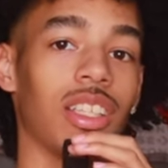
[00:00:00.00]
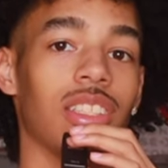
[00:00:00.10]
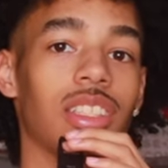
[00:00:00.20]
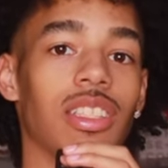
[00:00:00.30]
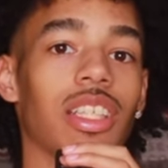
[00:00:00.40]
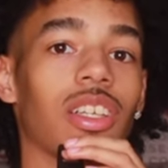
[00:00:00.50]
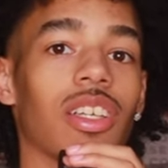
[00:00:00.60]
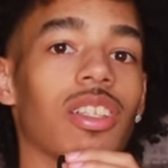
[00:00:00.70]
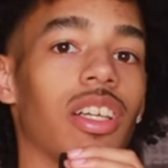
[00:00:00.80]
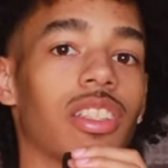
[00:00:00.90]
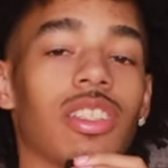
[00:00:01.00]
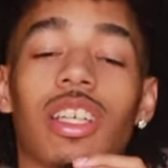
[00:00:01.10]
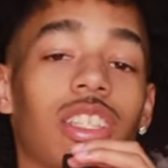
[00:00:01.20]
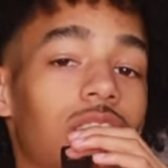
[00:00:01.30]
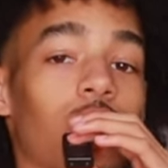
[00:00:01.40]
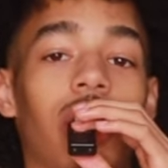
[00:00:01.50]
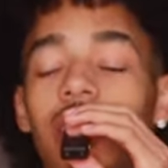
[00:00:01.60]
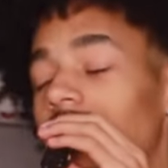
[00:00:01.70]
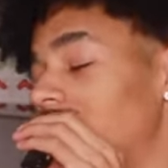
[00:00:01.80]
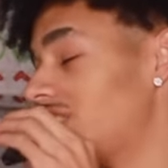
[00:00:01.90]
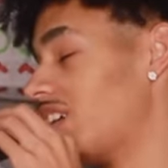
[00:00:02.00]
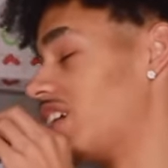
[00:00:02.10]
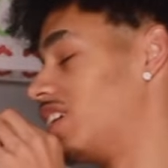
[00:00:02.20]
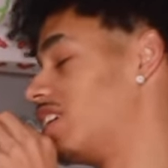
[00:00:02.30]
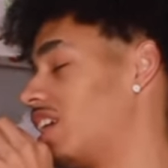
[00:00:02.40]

sneaker collection it's crazy to say,